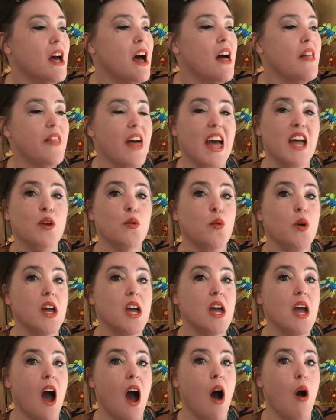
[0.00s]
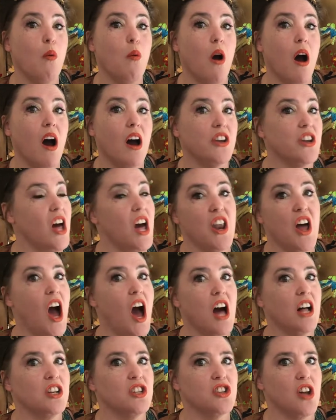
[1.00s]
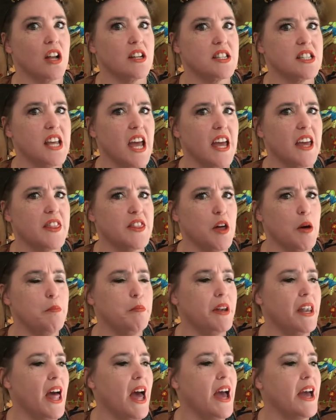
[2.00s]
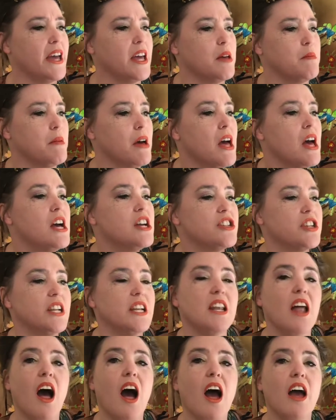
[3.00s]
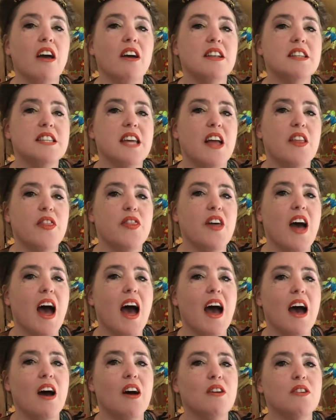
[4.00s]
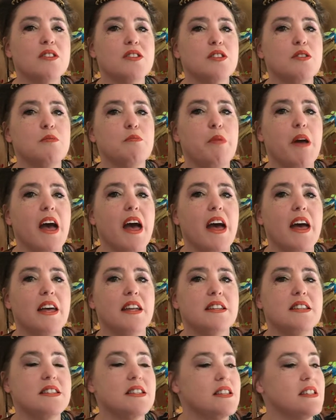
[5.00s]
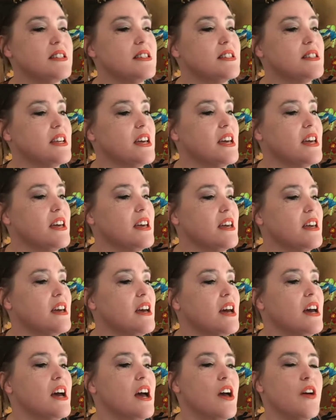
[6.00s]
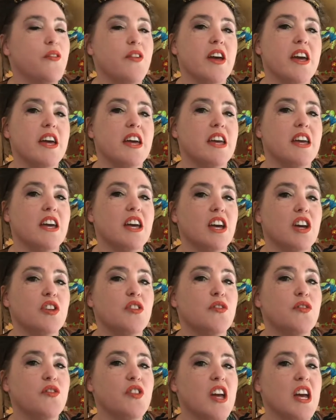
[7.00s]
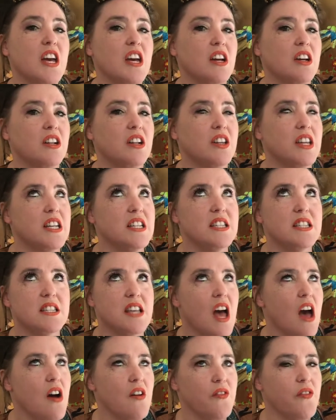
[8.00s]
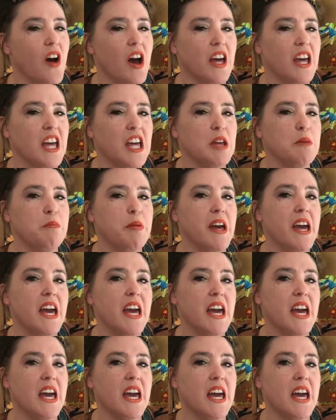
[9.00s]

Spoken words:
Then we are one and I'll not take the blame. Shall he lie on 10,000 beds and see if he can feel this fucking plea?